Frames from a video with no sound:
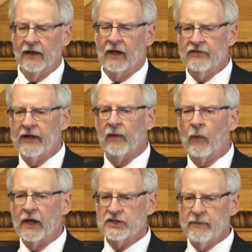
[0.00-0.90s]
God's not a
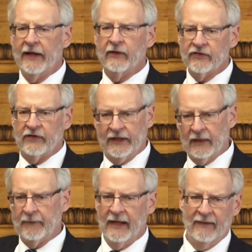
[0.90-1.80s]
watchmaker sitting
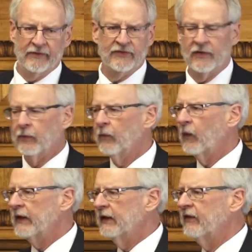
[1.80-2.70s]
up in heaven somewhere
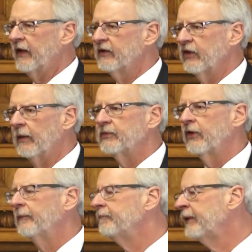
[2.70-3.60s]
winding things up.
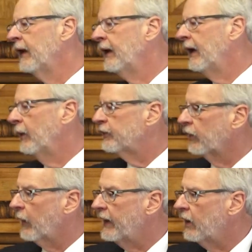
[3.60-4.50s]
So it was a
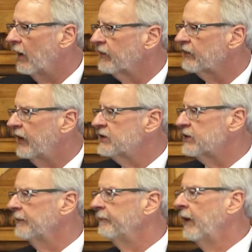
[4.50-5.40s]
great
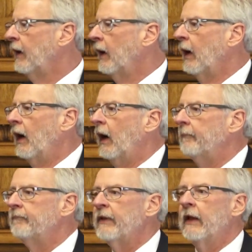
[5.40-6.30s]
conversation.
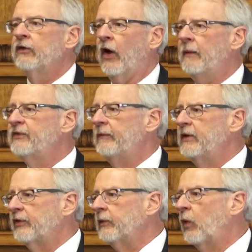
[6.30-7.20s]
Tom sent
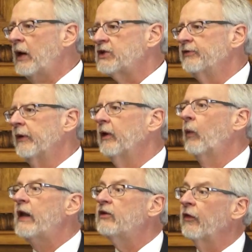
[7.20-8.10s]
me some questions. We're going to
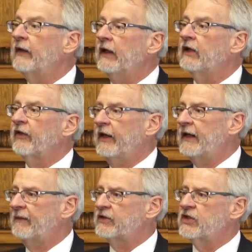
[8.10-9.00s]
wait till the end because I
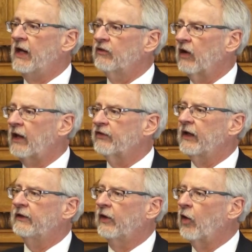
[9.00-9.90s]
didn't have a chance last
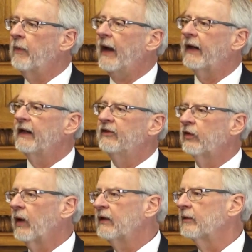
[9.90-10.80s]
night to go back and
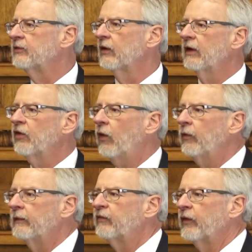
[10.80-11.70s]
integrate them. So let's
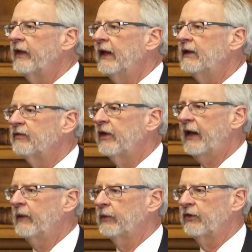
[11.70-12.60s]
hold them for the end of
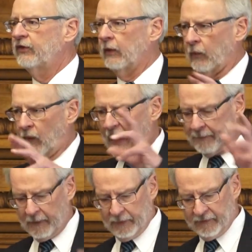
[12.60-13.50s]
today and we'll just do a wrap
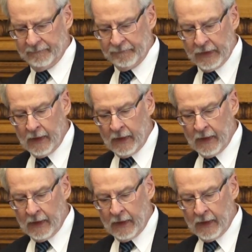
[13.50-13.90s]
up of it.